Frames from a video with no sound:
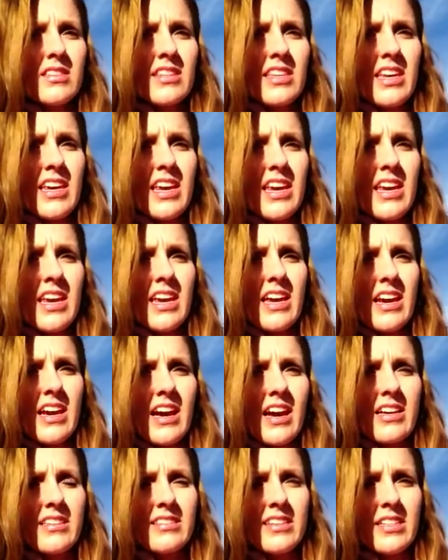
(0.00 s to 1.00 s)
The
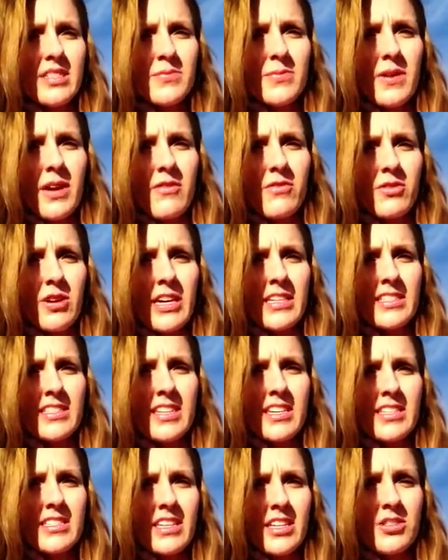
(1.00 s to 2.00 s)
assessment of
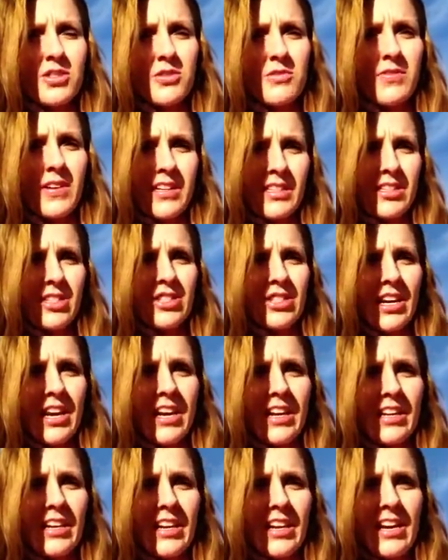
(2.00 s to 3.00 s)
crisis
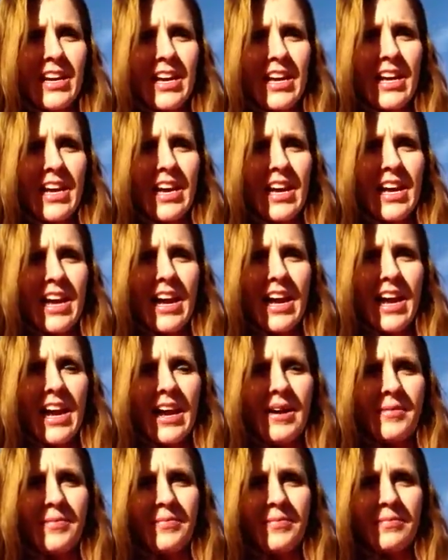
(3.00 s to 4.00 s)
intervention,
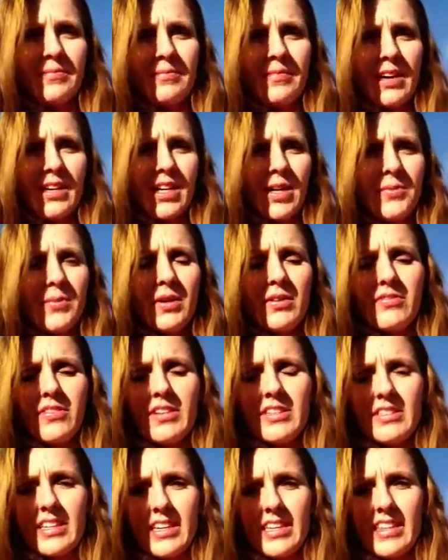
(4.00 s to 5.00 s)
a couple of
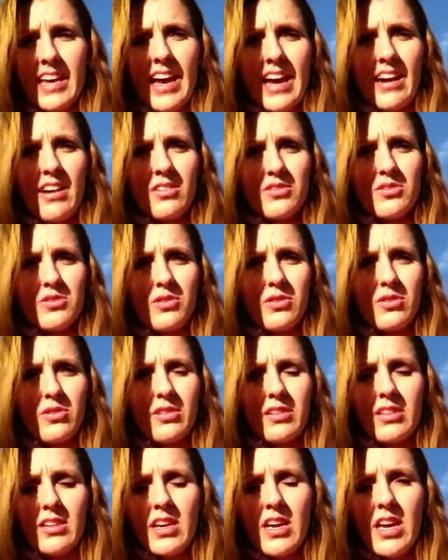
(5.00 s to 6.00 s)
things like that. Also,
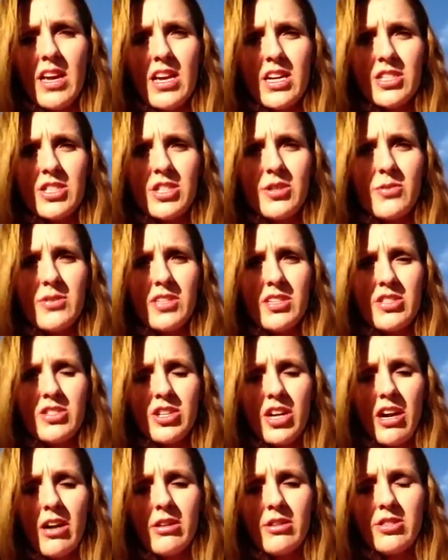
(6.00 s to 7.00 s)
she was in
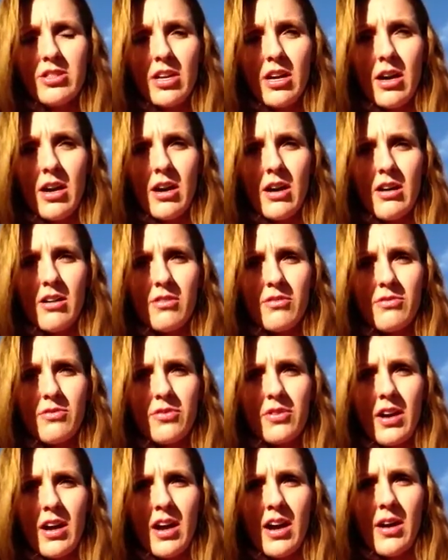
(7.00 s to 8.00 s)
charge of
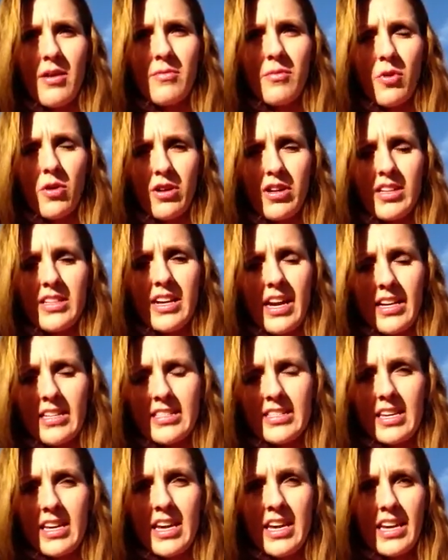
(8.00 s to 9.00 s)

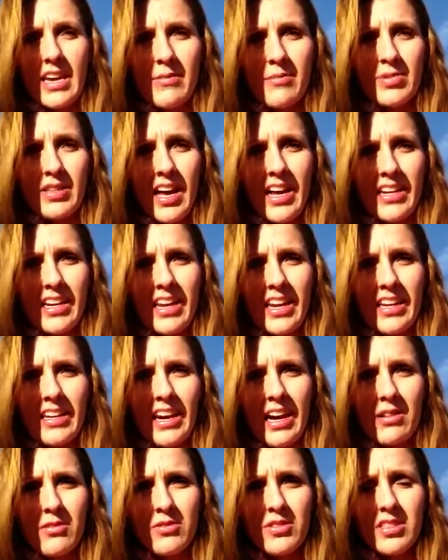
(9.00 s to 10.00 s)
organizing and planning
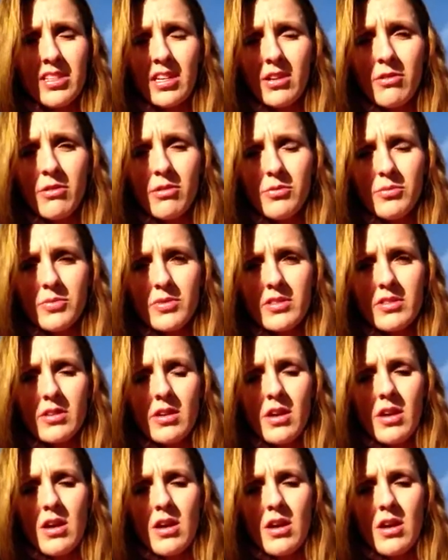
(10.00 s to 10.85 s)
counseling groups.